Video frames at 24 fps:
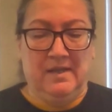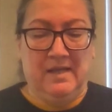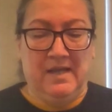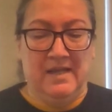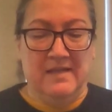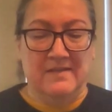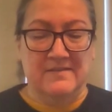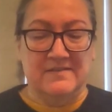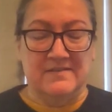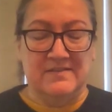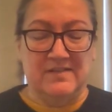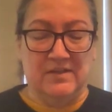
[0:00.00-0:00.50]

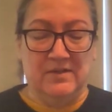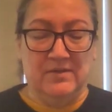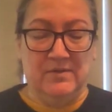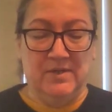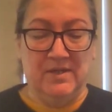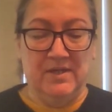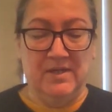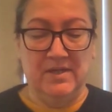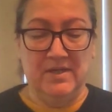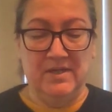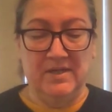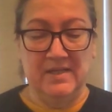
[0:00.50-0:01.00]
And so
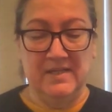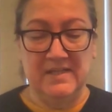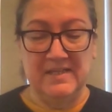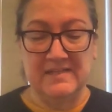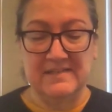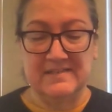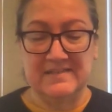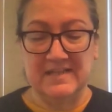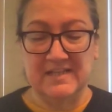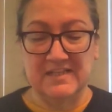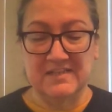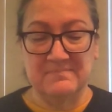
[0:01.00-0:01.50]
the
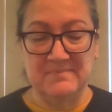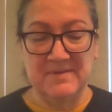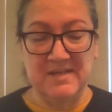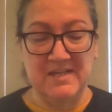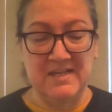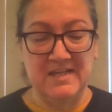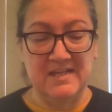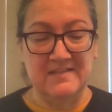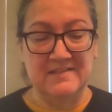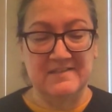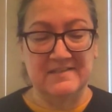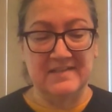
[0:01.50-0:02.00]

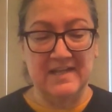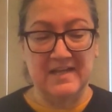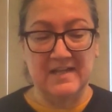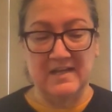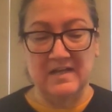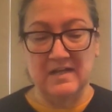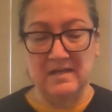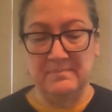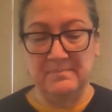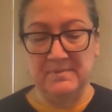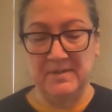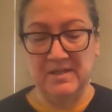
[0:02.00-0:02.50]
assessment is set
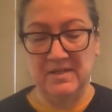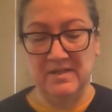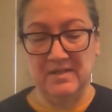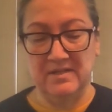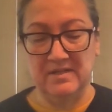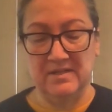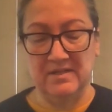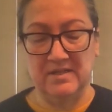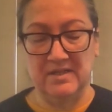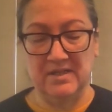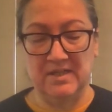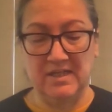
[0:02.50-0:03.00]
up
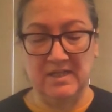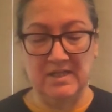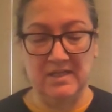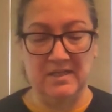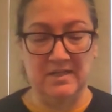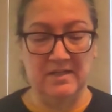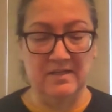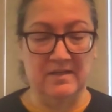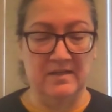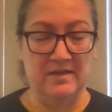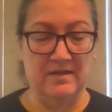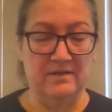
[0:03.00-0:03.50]
in
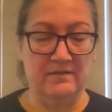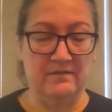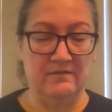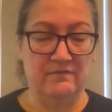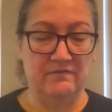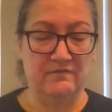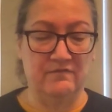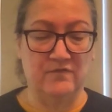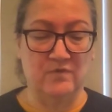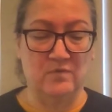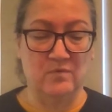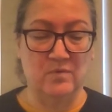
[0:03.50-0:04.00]

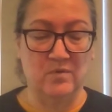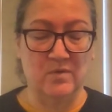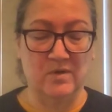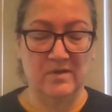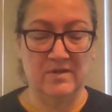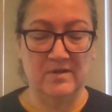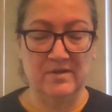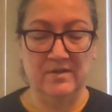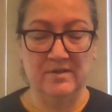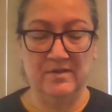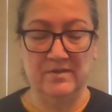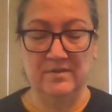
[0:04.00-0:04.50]

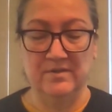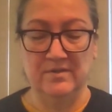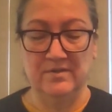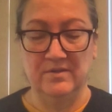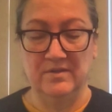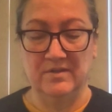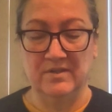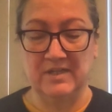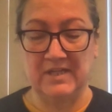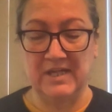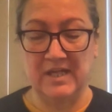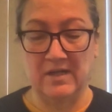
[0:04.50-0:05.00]
4
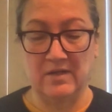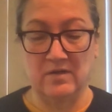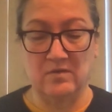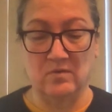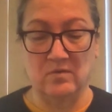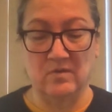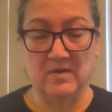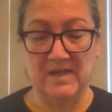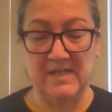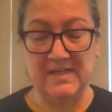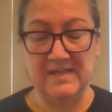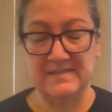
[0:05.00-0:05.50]

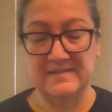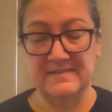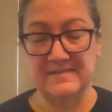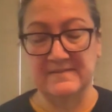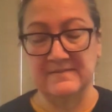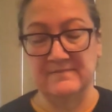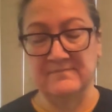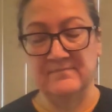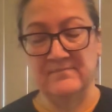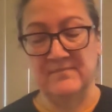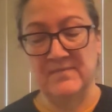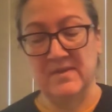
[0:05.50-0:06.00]
categories
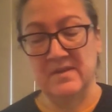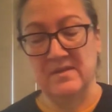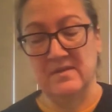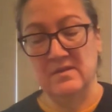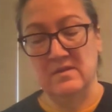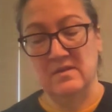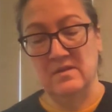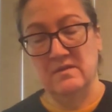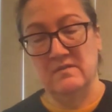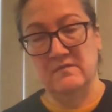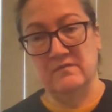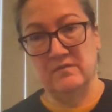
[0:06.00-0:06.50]

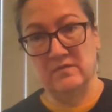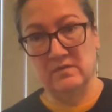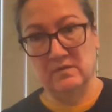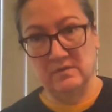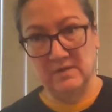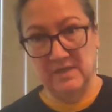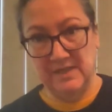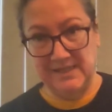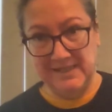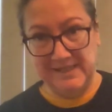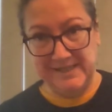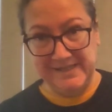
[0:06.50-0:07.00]
for
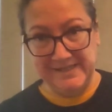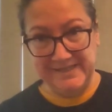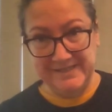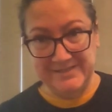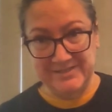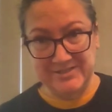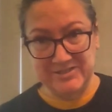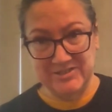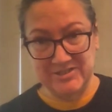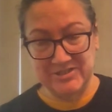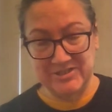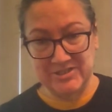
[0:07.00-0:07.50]

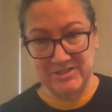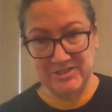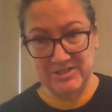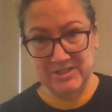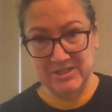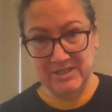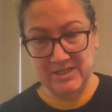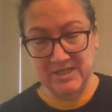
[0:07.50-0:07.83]
each